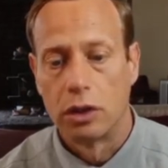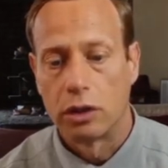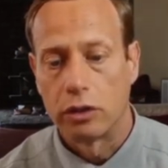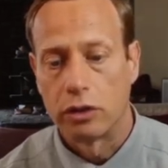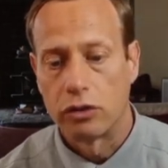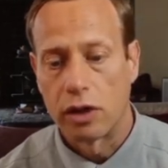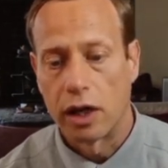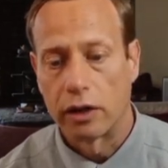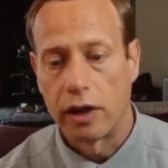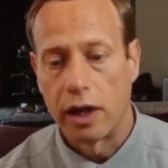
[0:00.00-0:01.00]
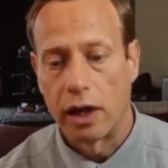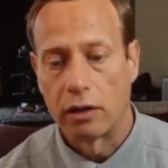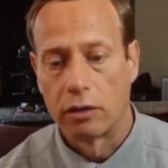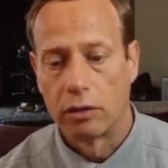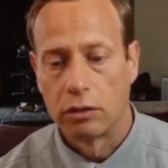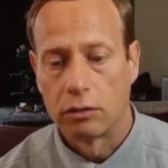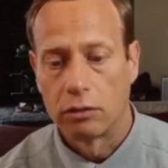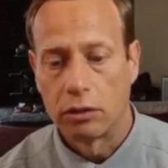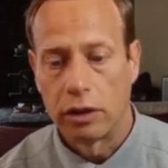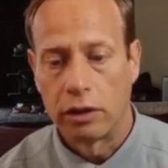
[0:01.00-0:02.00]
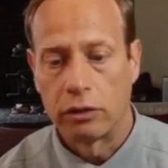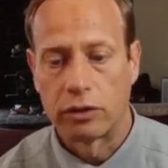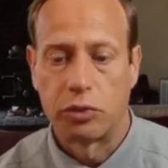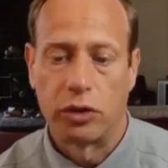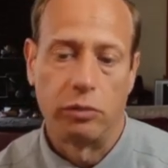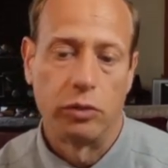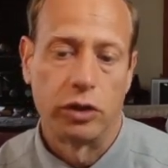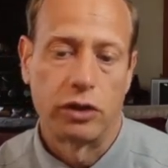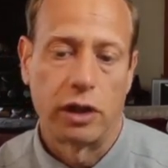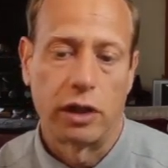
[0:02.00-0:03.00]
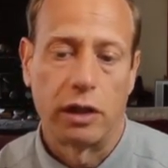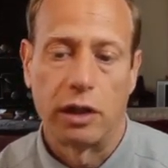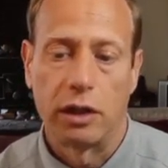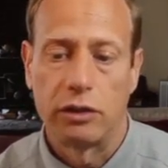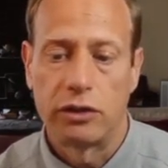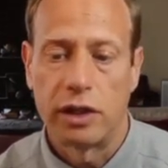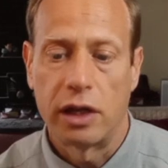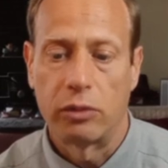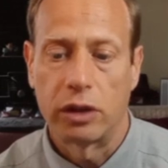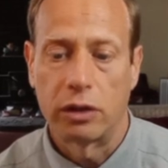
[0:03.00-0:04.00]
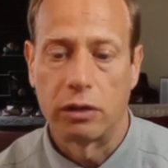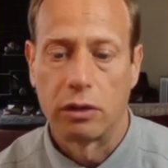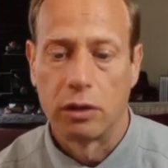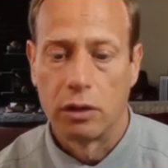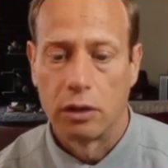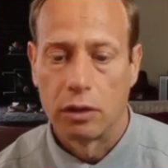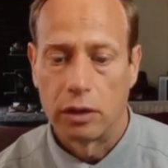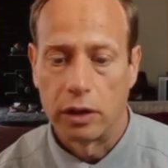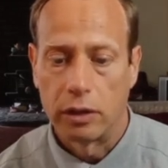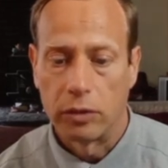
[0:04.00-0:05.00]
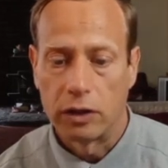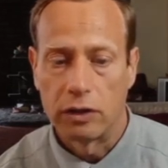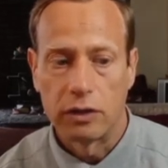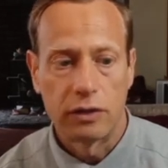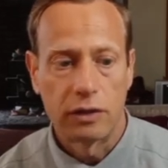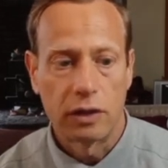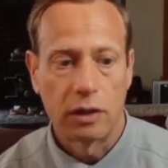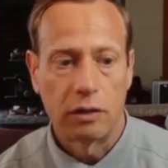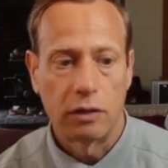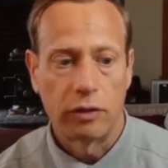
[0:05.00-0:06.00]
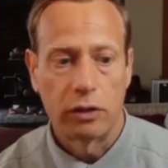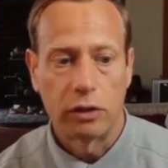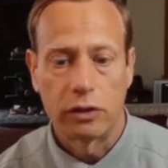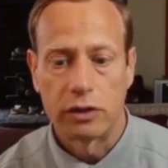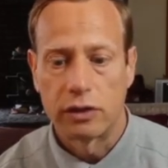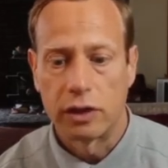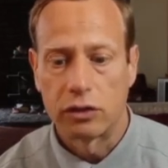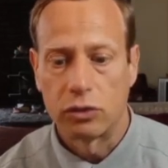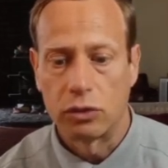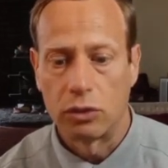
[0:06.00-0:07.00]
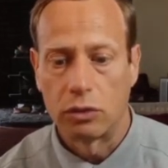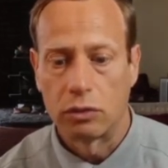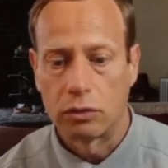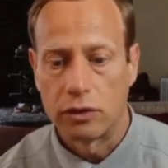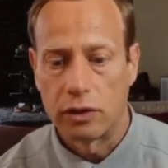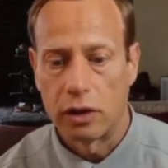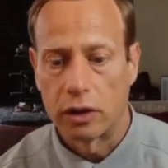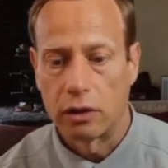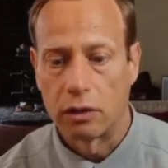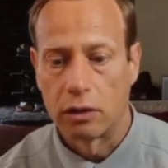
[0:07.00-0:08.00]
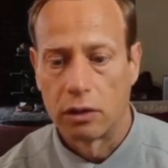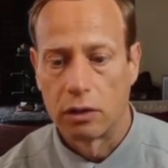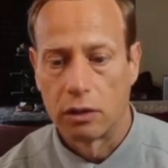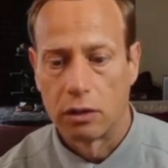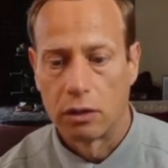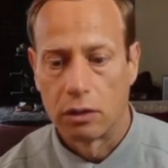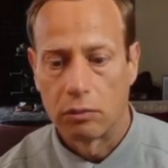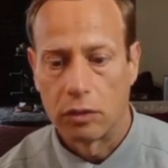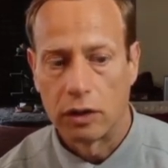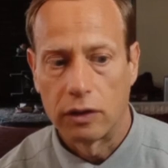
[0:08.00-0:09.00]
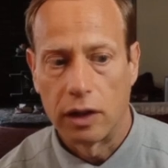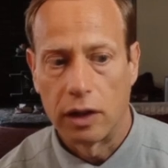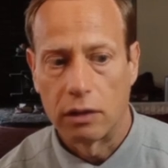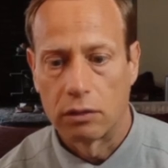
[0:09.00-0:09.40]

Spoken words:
and then drag that. Well, that looks pretty much like an egg. You see how we can make this, if I click on the select tool, you see how I can make that